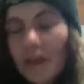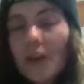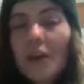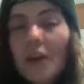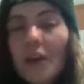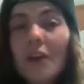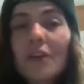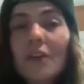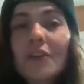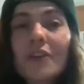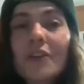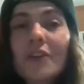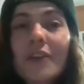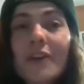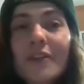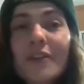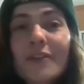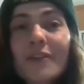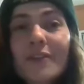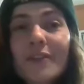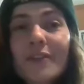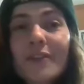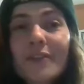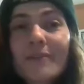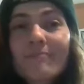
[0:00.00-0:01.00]

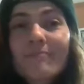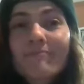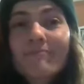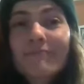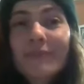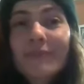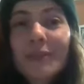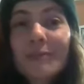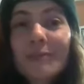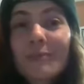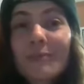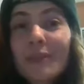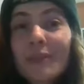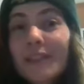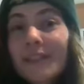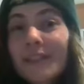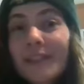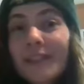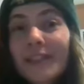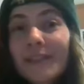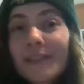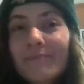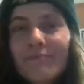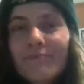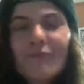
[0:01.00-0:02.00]
another
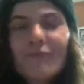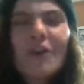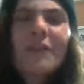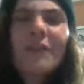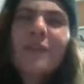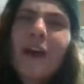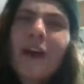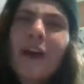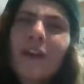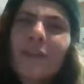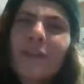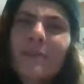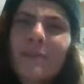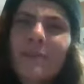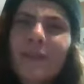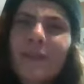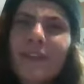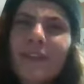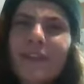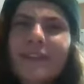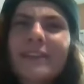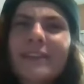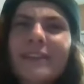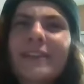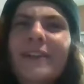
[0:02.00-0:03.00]
completely, well, not
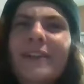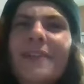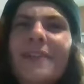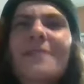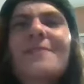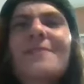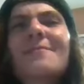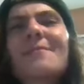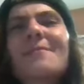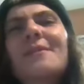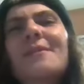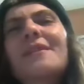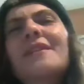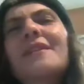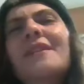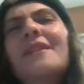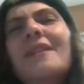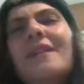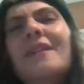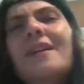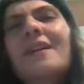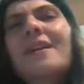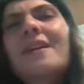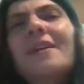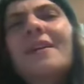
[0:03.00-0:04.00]
completely other, but
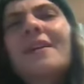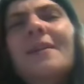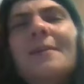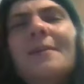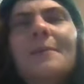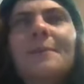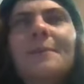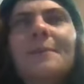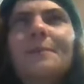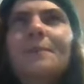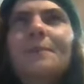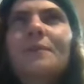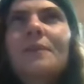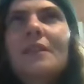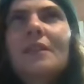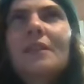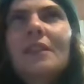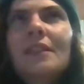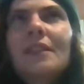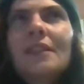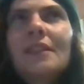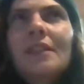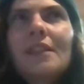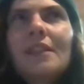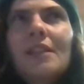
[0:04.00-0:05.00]

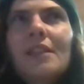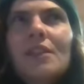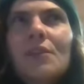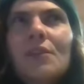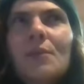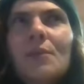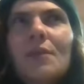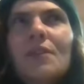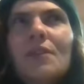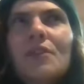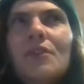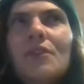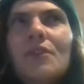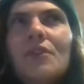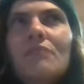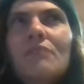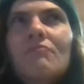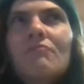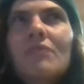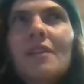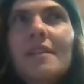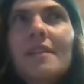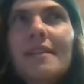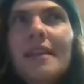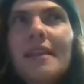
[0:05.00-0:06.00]
so when you
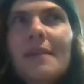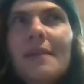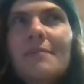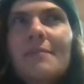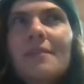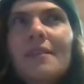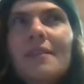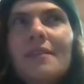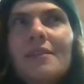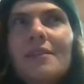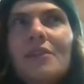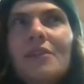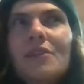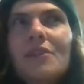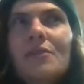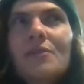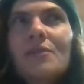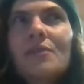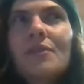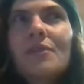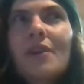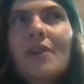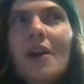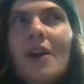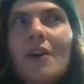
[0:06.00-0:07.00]
accept and
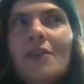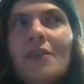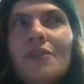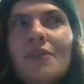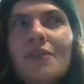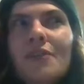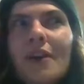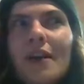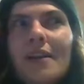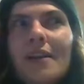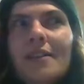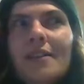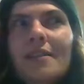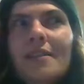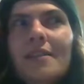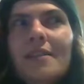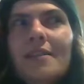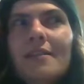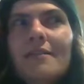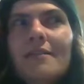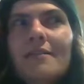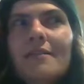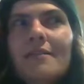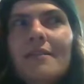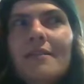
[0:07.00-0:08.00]
choose
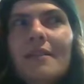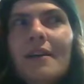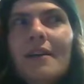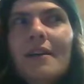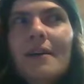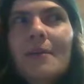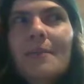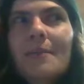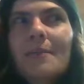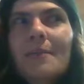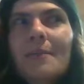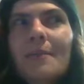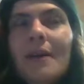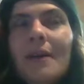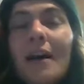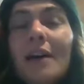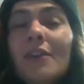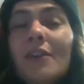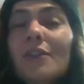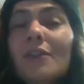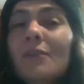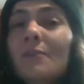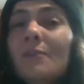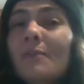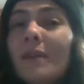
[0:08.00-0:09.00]
contracts, how
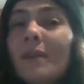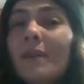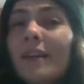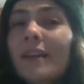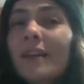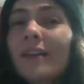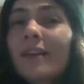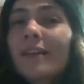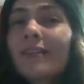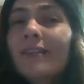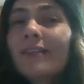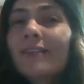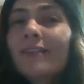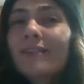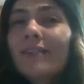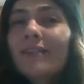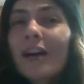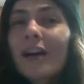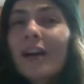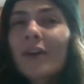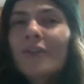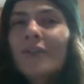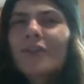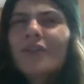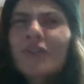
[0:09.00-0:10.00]
do
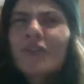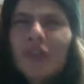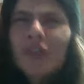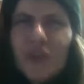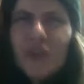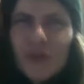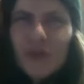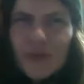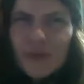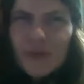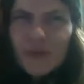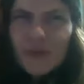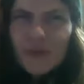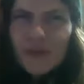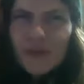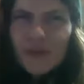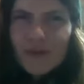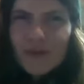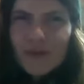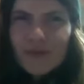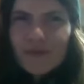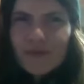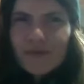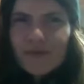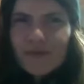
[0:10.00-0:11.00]
you
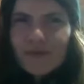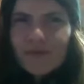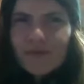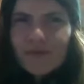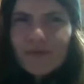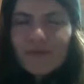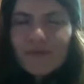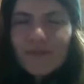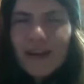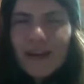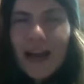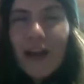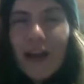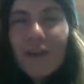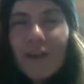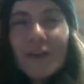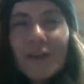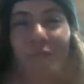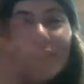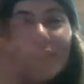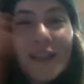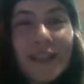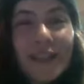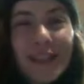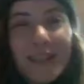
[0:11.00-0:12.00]
choose, how do
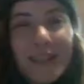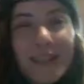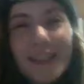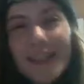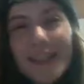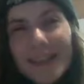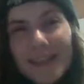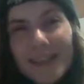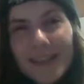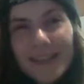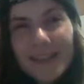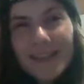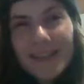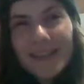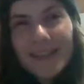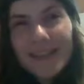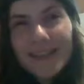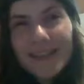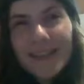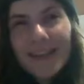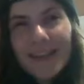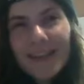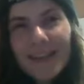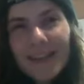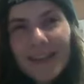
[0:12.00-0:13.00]
you see
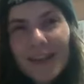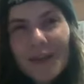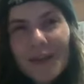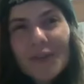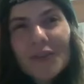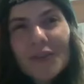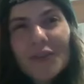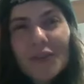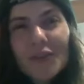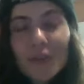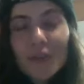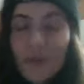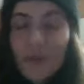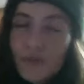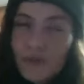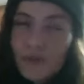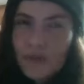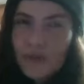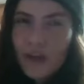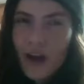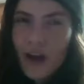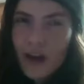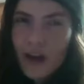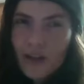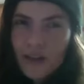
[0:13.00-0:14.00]
and how do you choose a
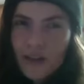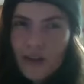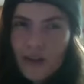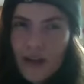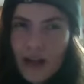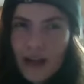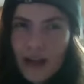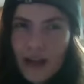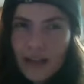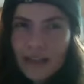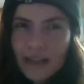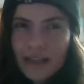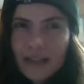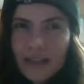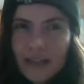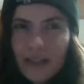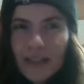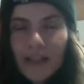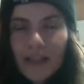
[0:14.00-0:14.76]
contract?